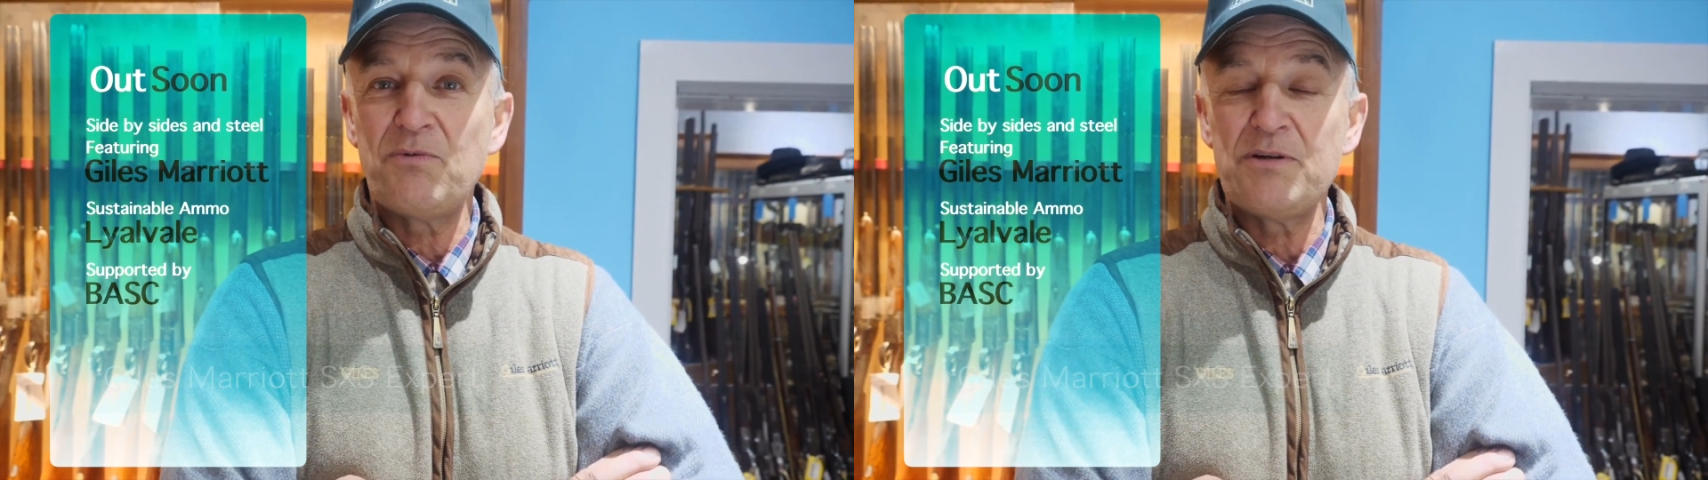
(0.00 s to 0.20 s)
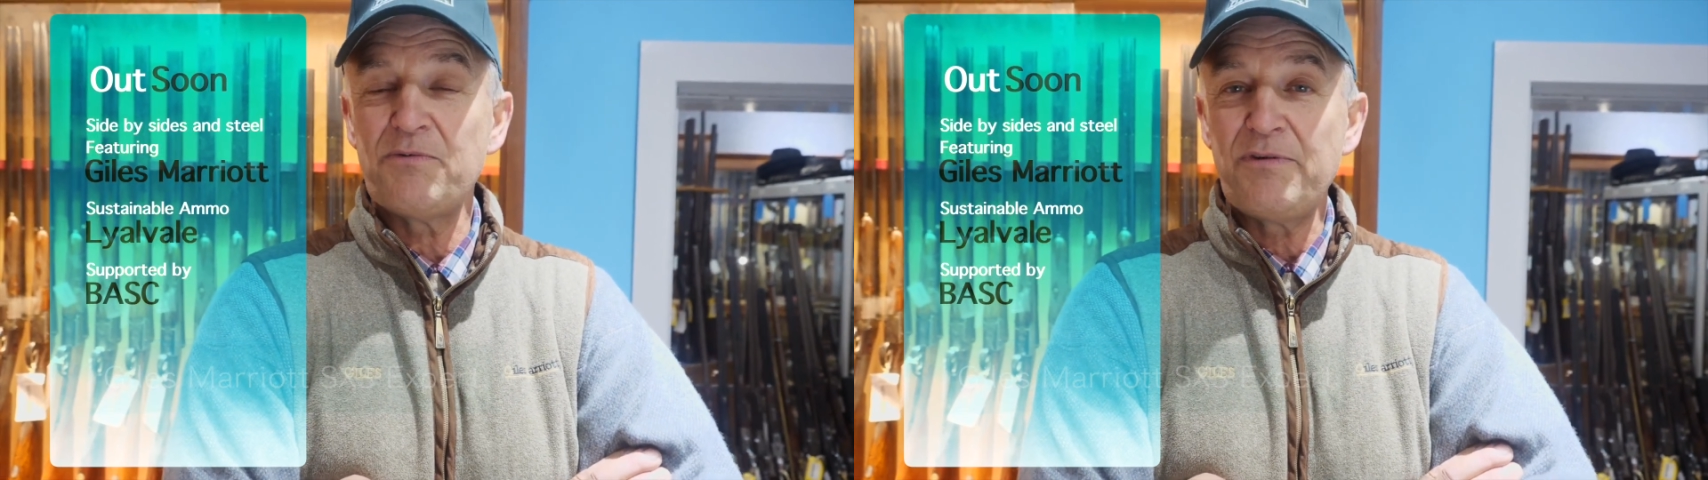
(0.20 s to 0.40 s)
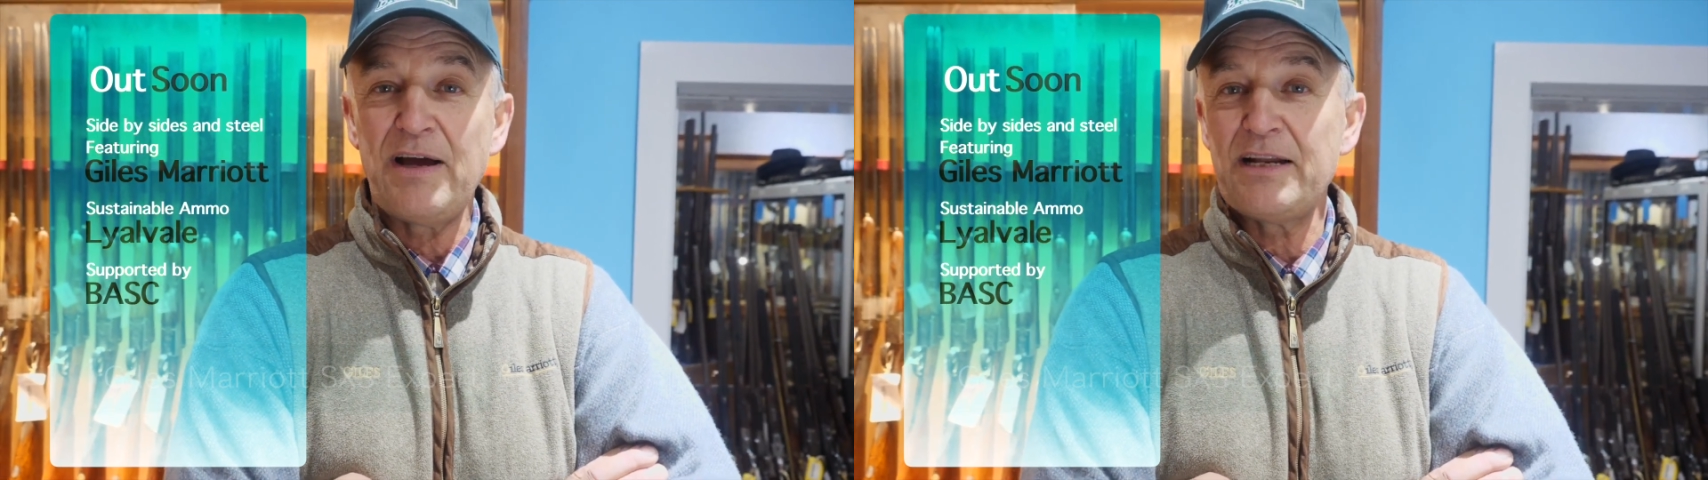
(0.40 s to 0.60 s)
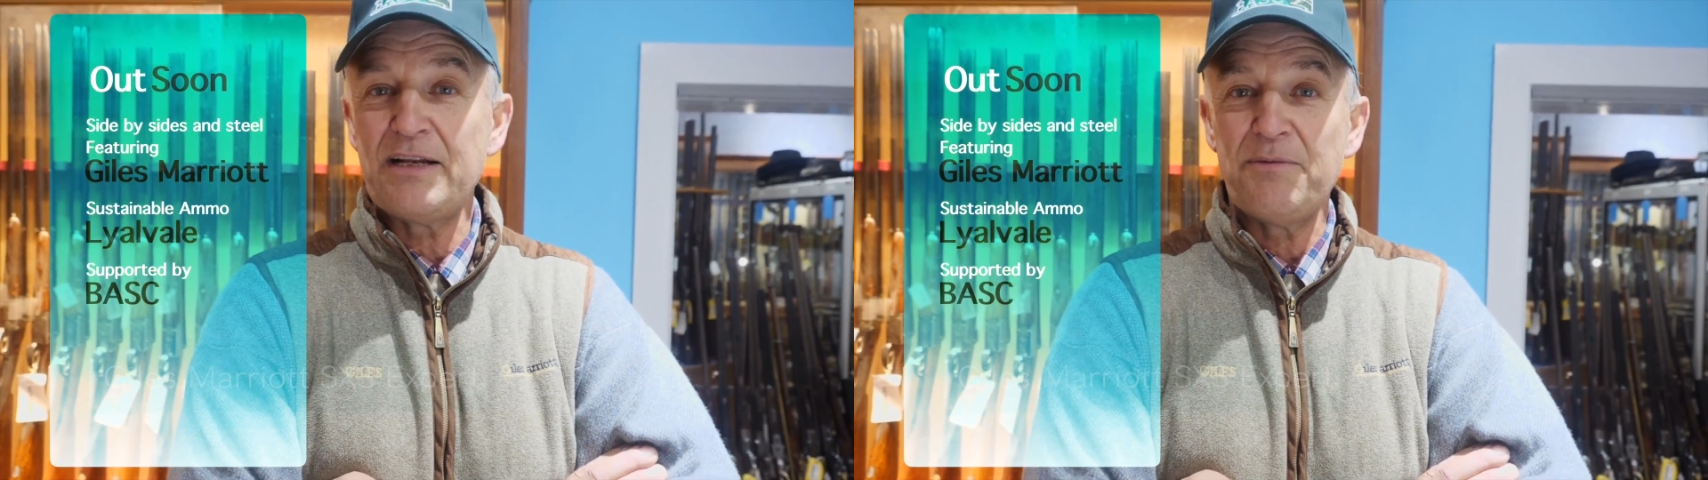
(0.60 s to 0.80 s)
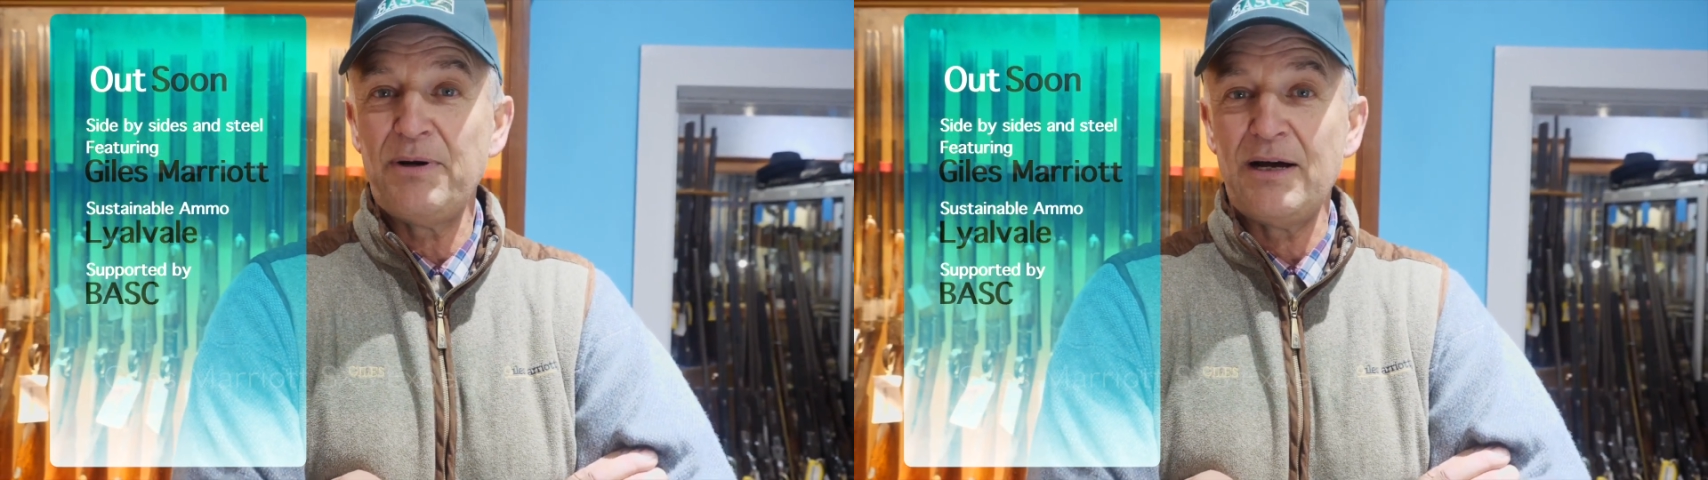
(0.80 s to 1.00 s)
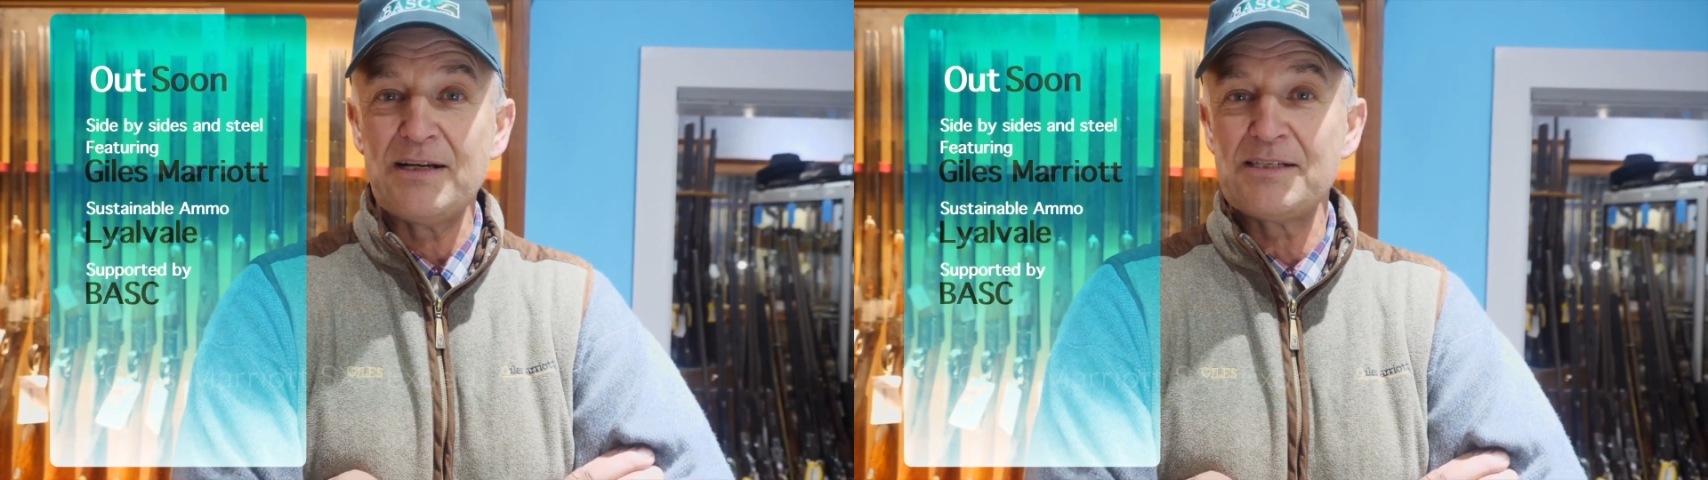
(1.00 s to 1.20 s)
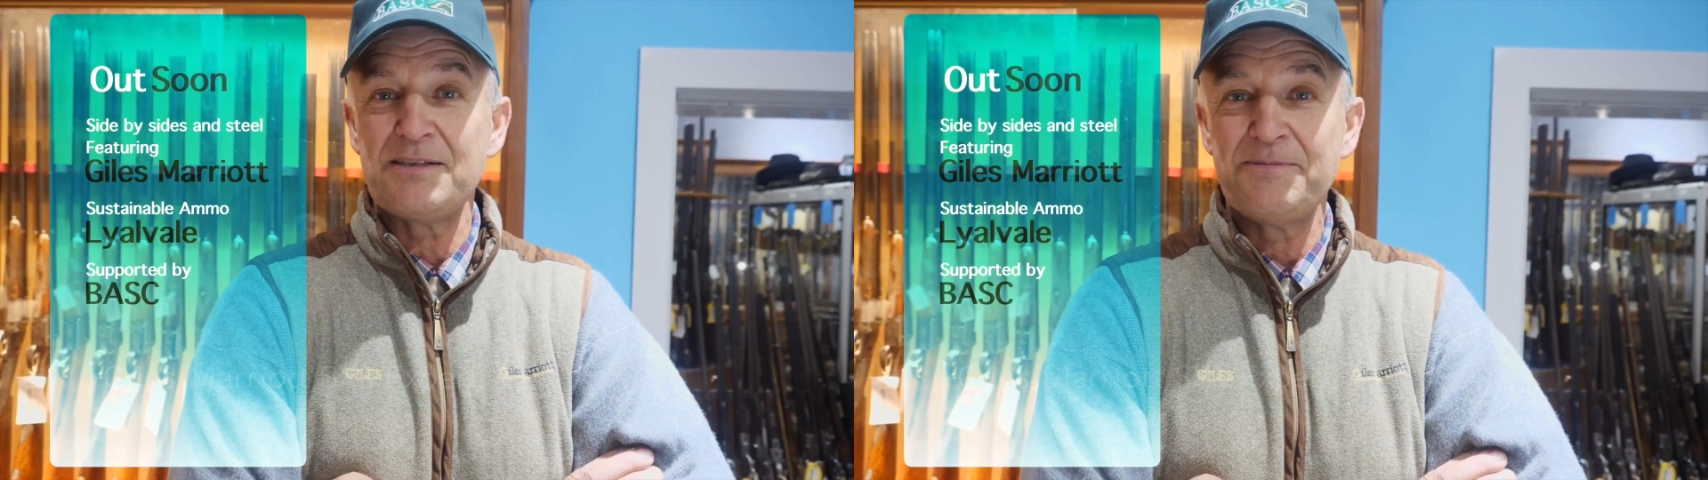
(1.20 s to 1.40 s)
what we've had in the past.